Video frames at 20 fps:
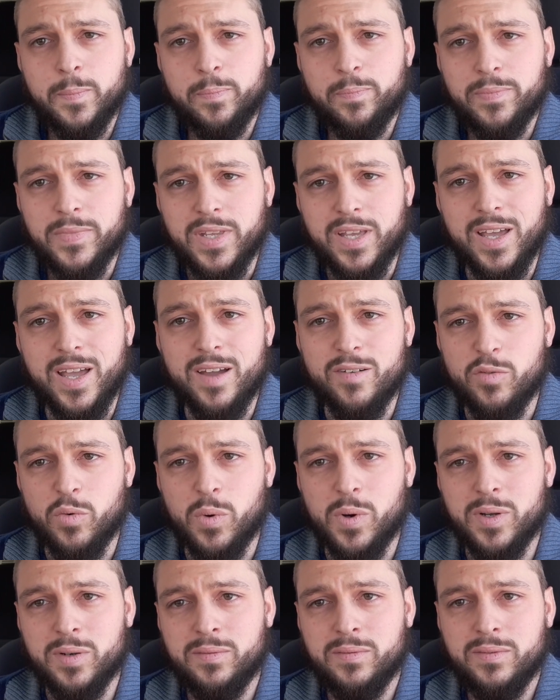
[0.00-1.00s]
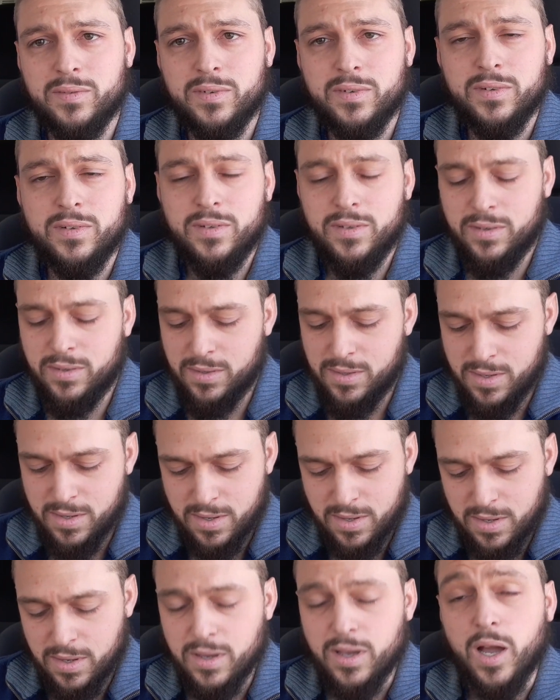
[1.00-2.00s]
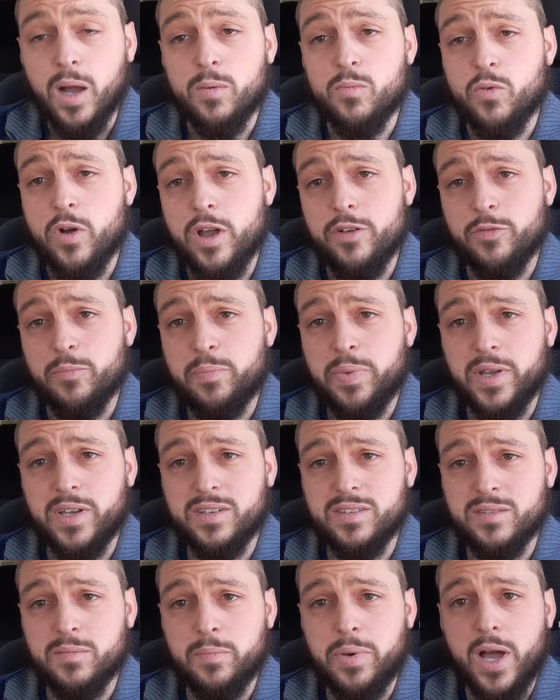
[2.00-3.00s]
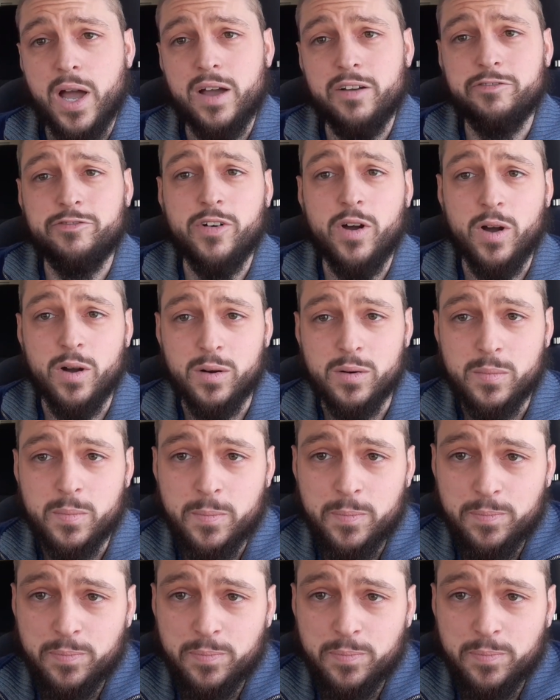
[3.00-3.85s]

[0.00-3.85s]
Hey everyone, I'm Ray from Pigs in the Pine Farm,